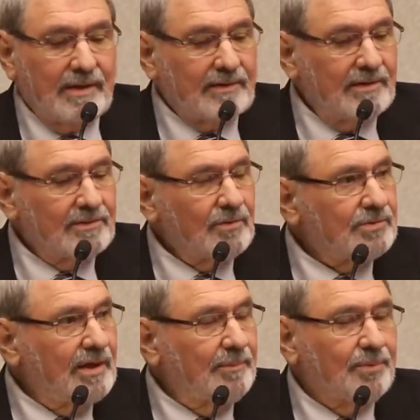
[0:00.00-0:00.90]
at the
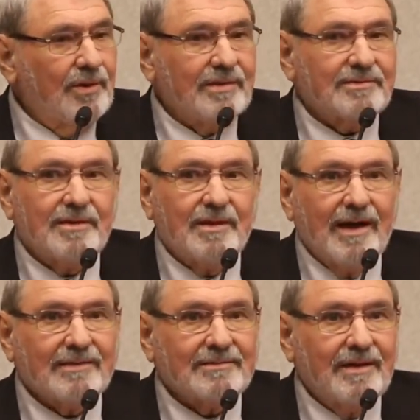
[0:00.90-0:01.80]
Associated Press,
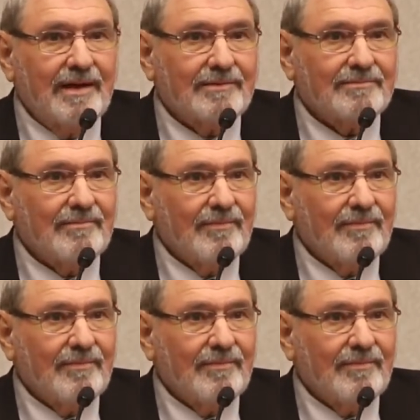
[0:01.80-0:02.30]
there I sat.